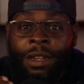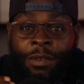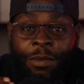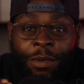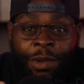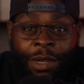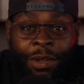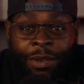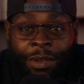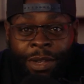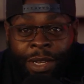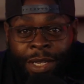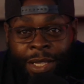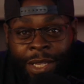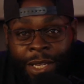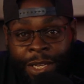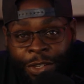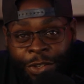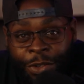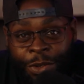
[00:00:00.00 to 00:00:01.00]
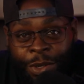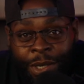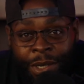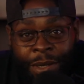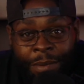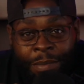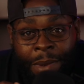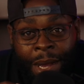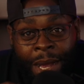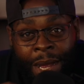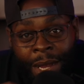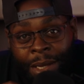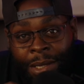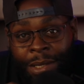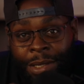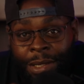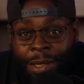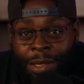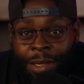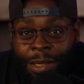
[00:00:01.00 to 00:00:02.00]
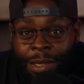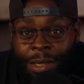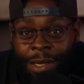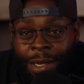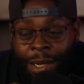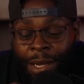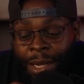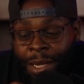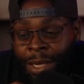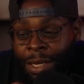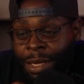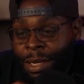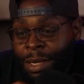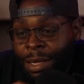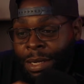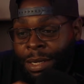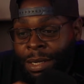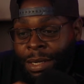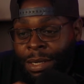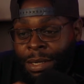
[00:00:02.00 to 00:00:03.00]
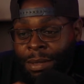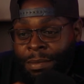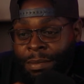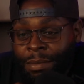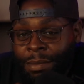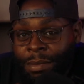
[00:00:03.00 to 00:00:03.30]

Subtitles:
We're gonna get that joint unboxed, and that